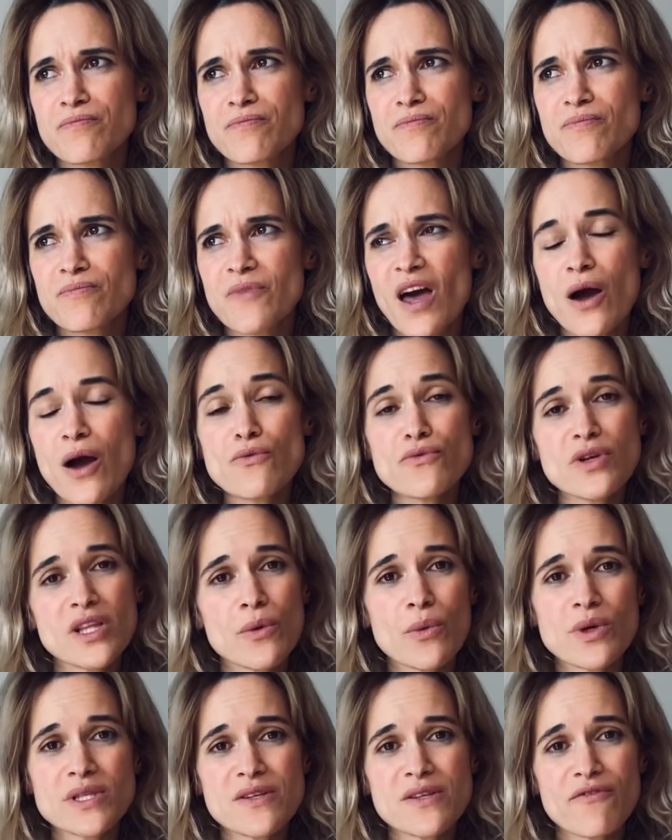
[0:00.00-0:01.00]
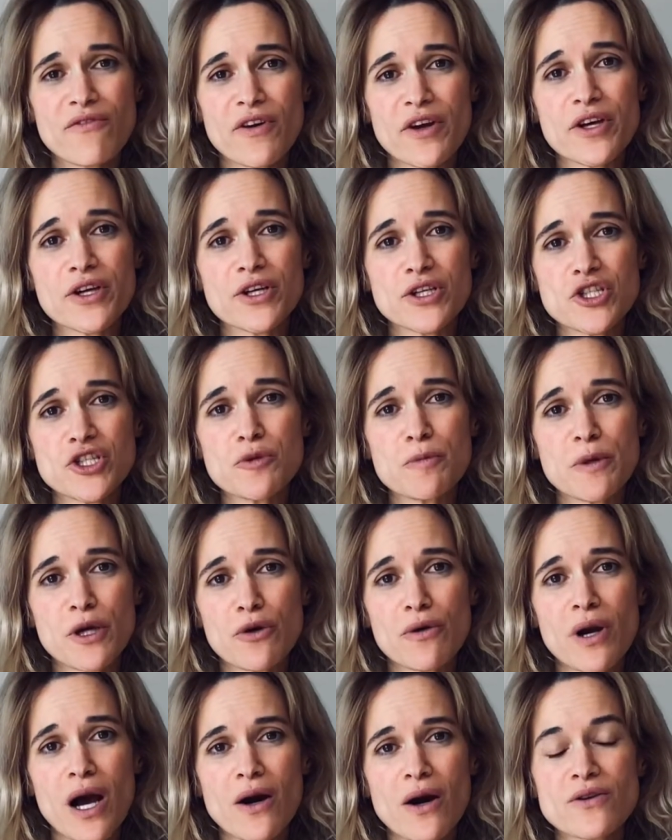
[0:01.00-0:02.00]
I really wasn't very good to be
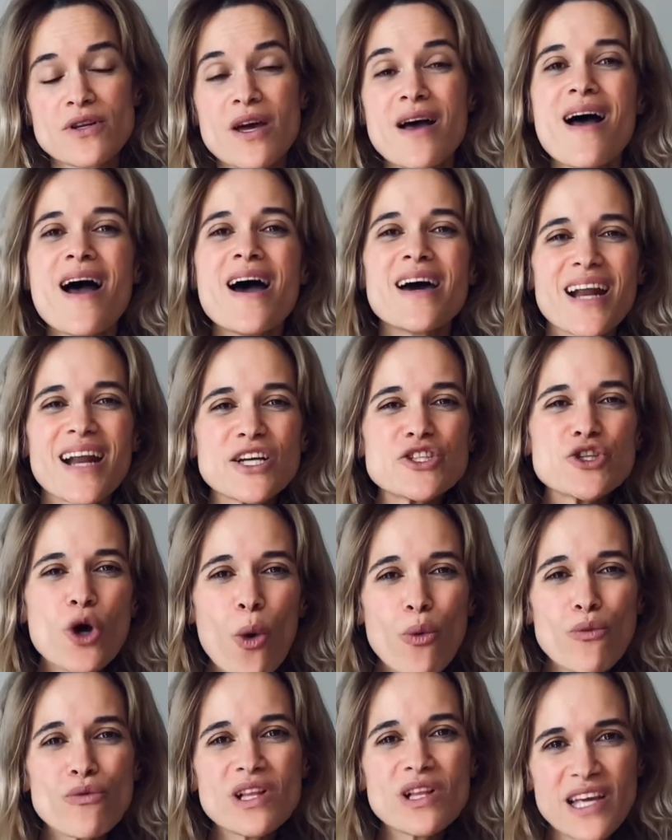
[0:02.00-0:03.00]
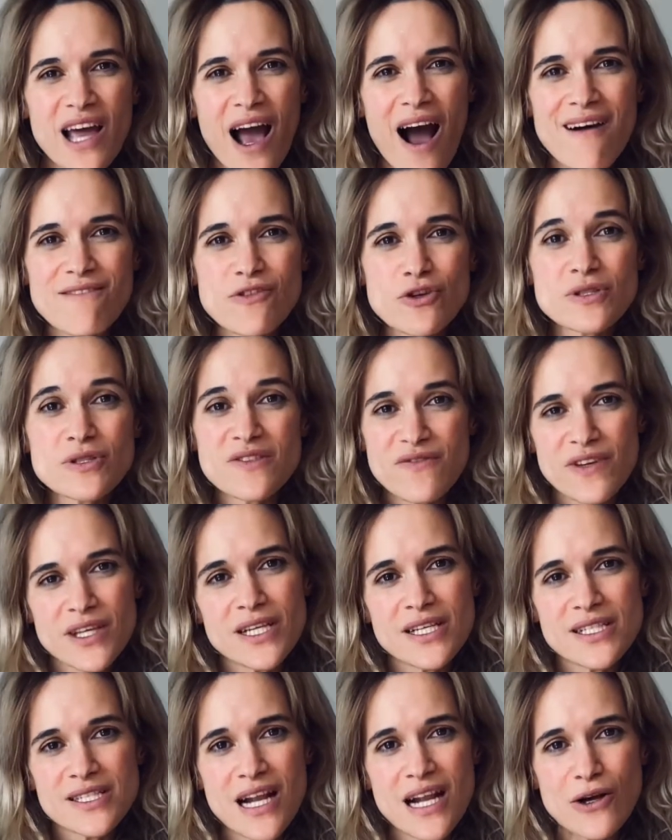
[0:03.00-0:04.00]
around. And I don't really have those
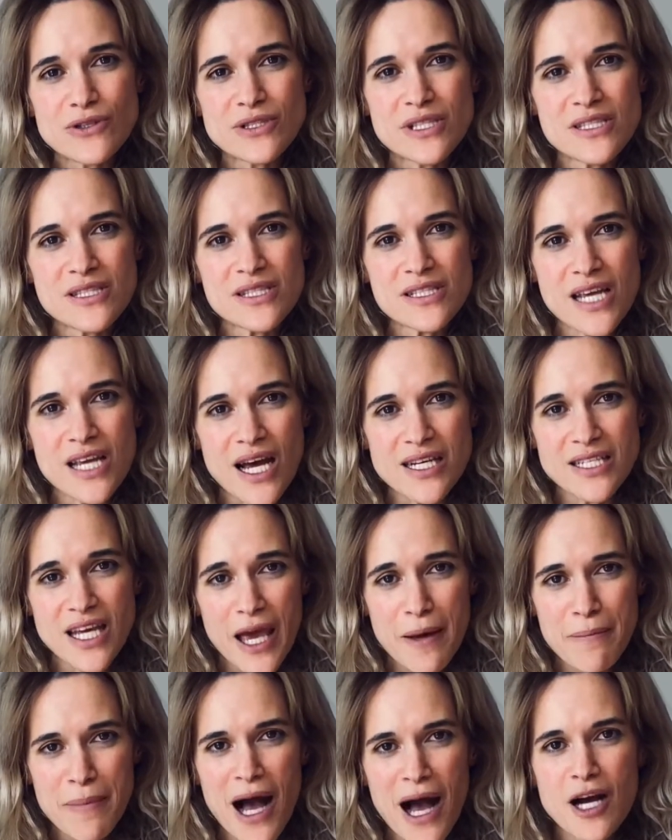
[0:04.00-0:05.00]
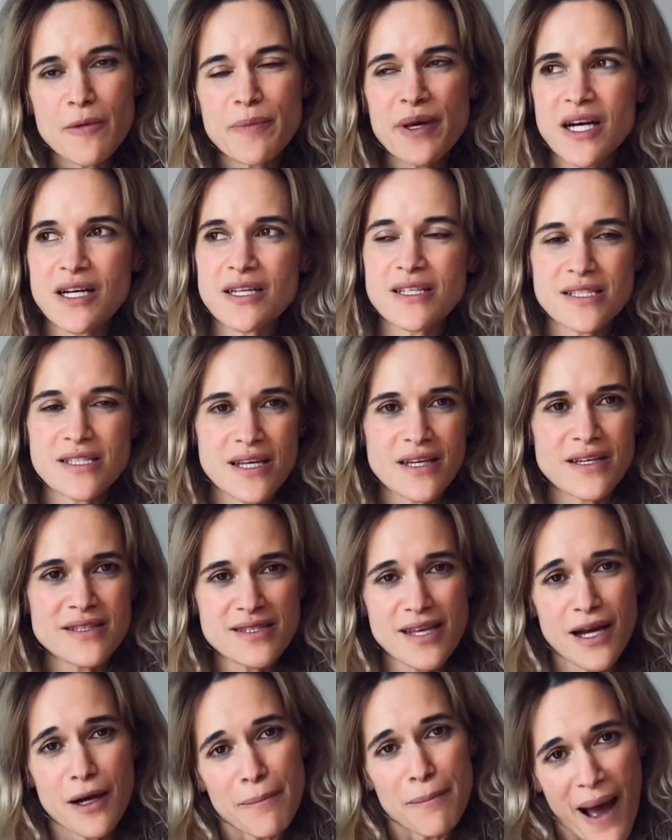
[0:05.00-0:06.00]
feelings now since the dad came back, because it's
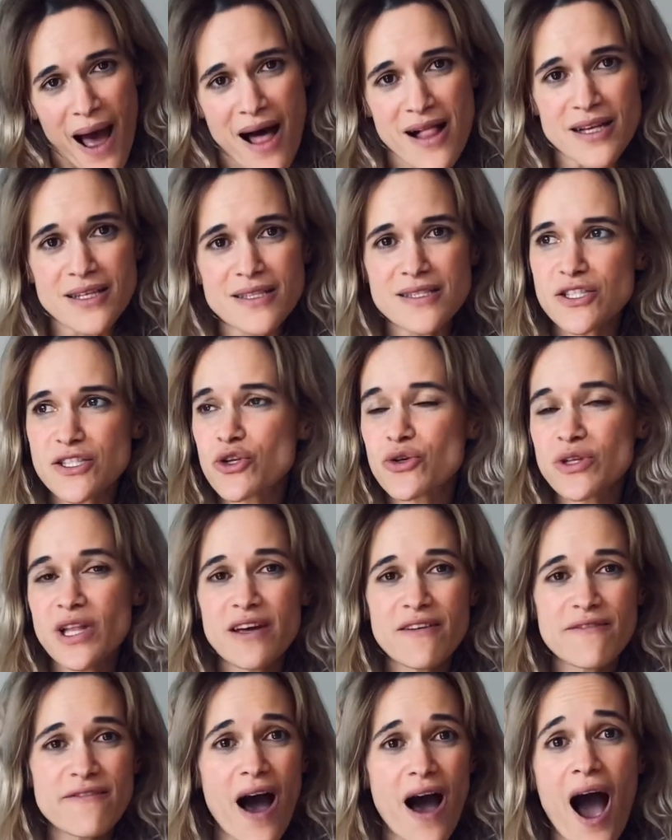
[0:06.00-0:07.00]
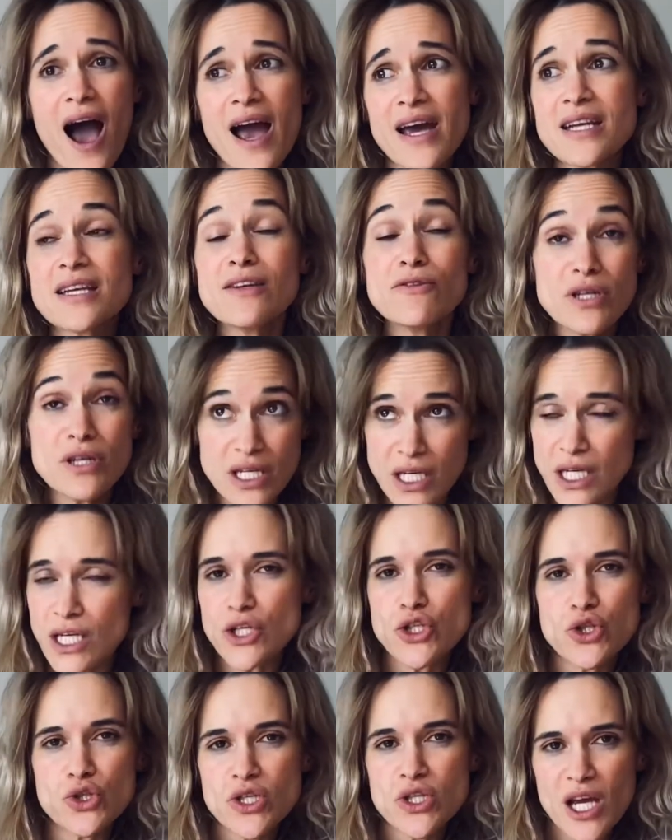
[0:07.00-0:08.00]
like a balance, like if I need
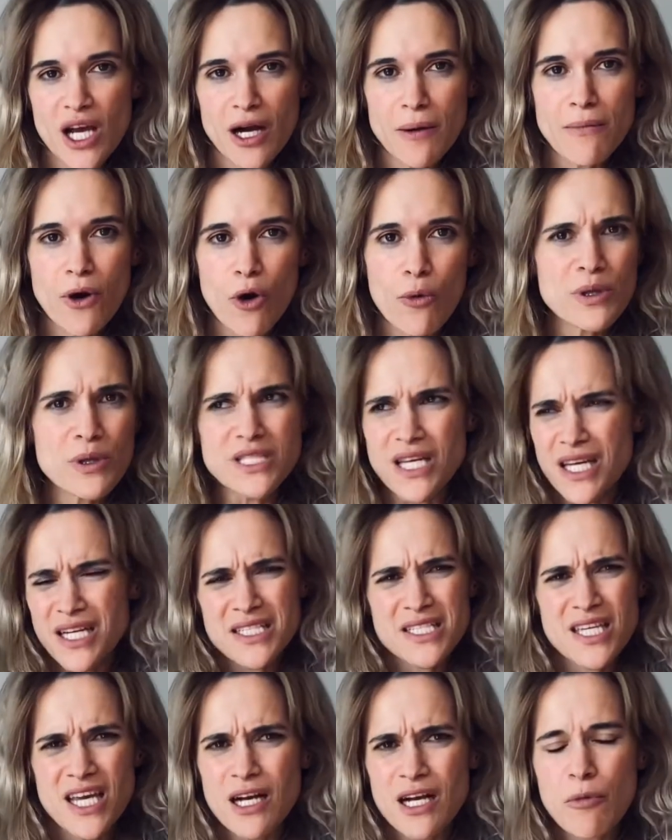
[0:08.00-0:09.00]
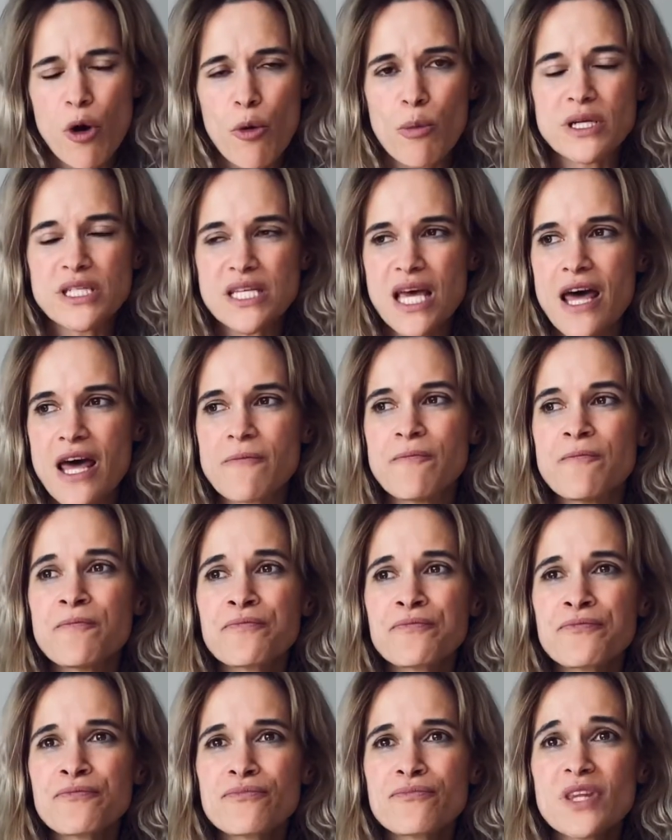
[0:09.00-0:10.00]
to take a moment, I can take a moment. And
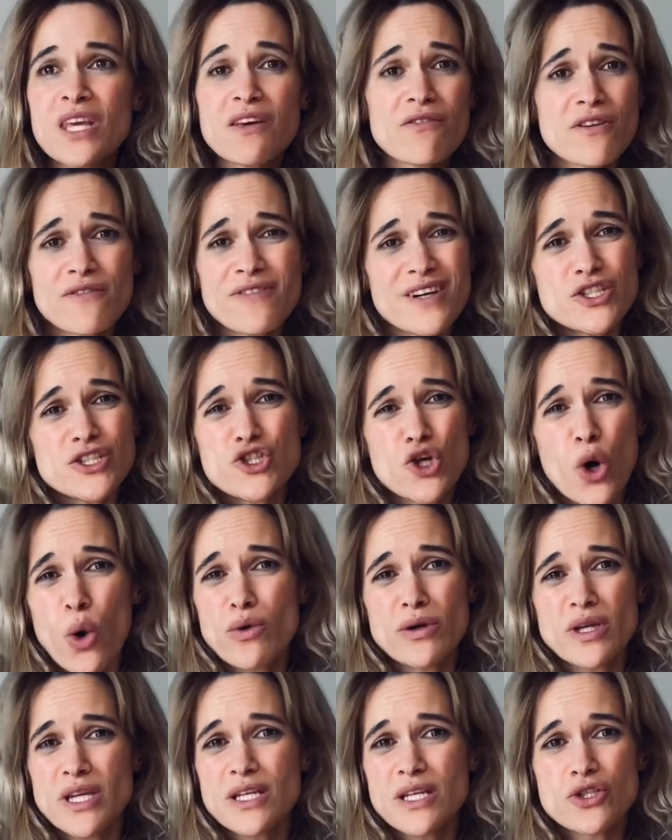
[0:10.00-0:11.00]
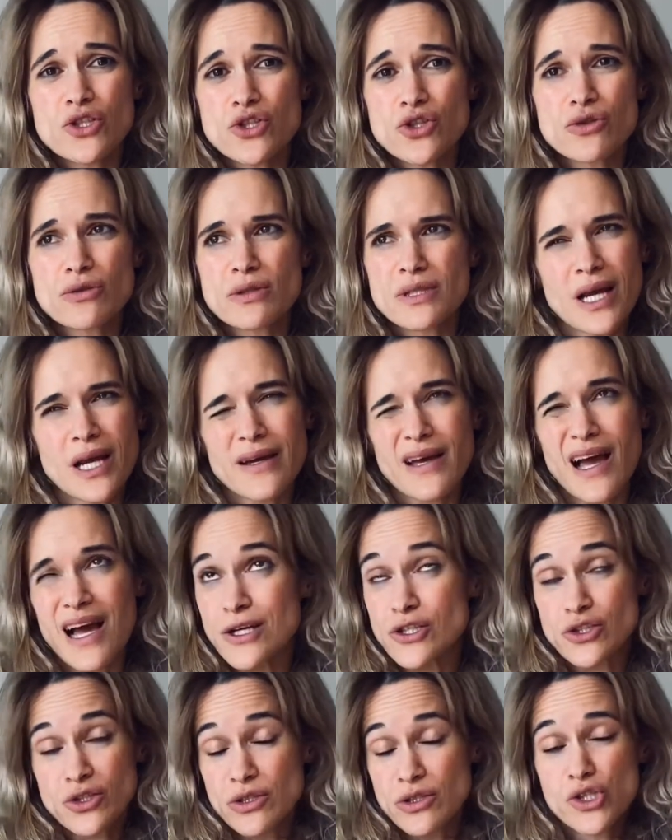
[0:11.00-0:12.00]
even if I don't need to, and I
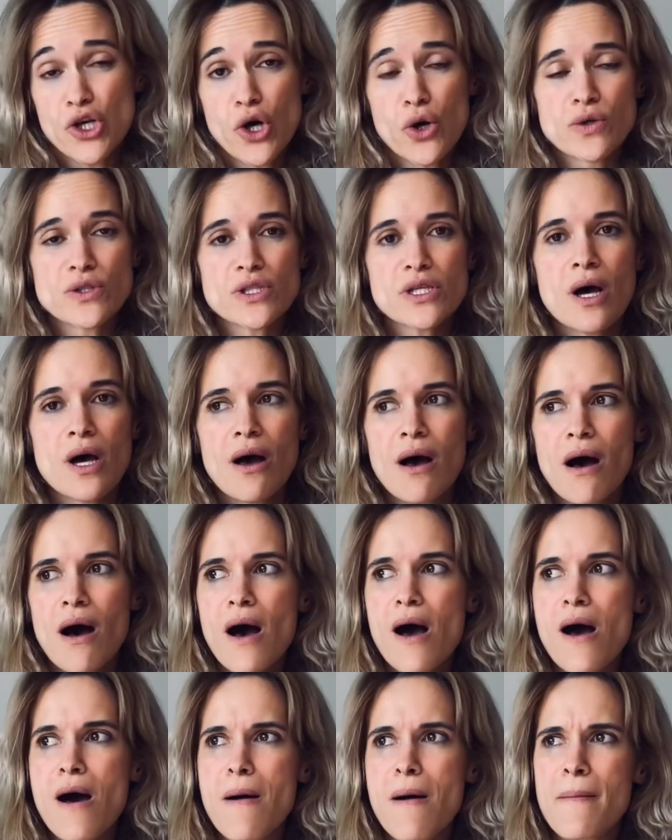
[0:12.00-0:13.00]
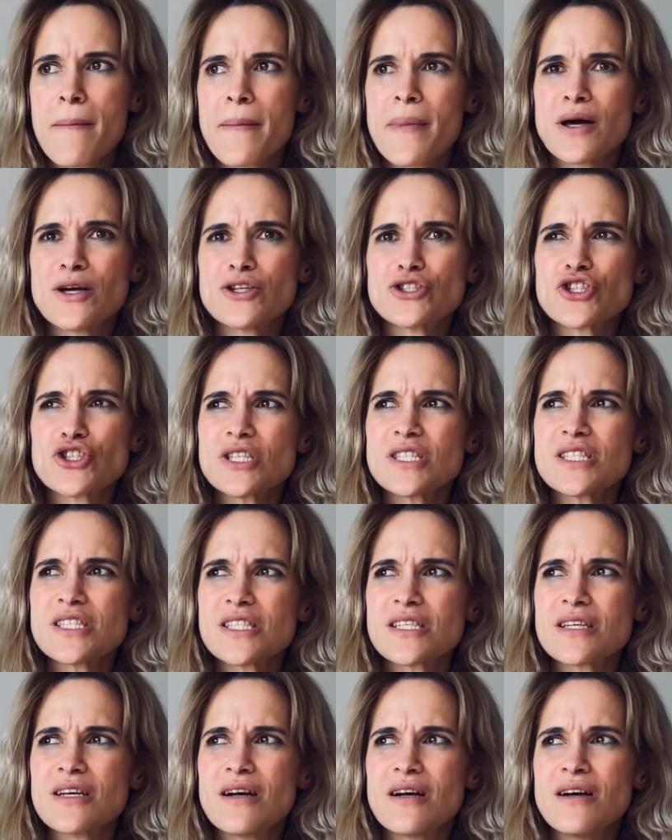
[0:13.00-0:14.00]
actually don't, just
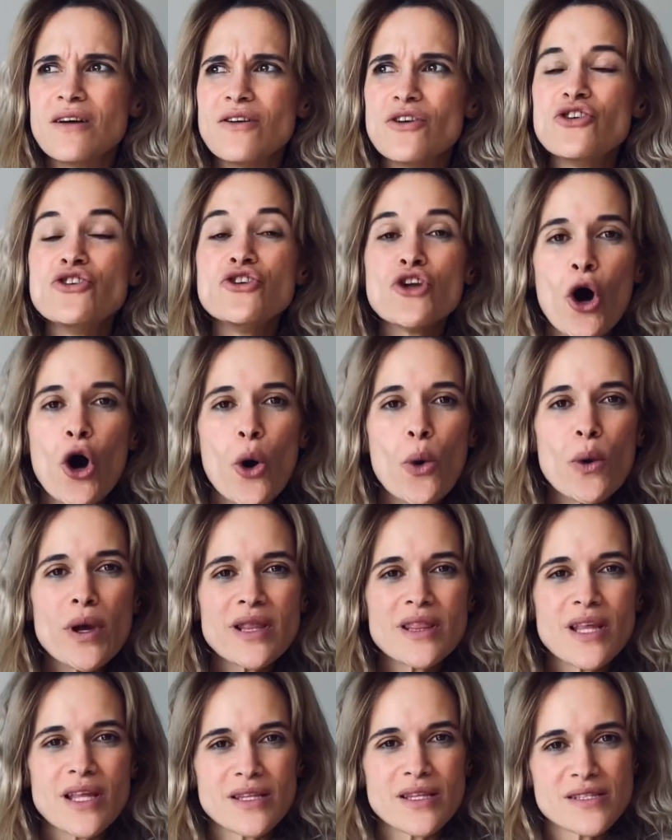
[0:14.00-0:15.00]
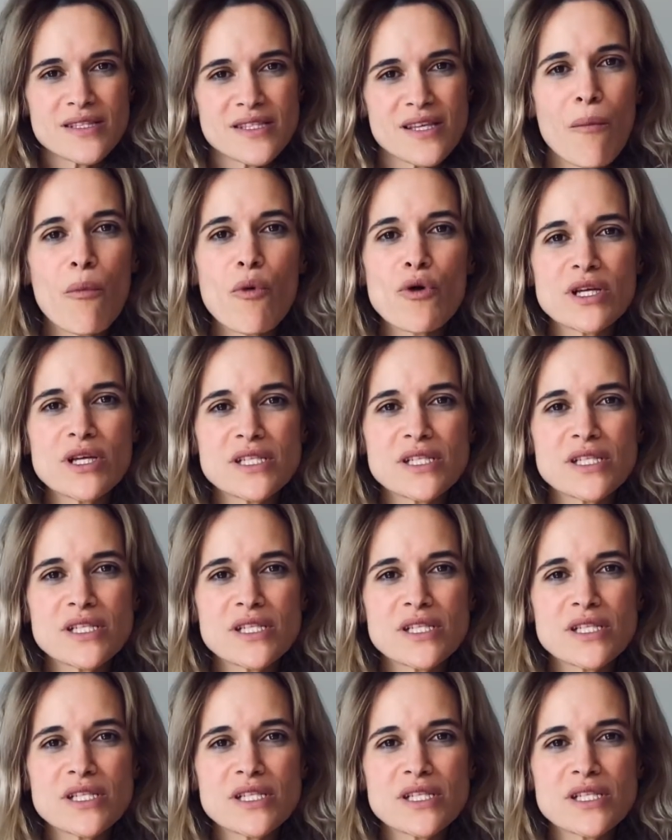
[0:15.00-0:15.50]
knowing that someone is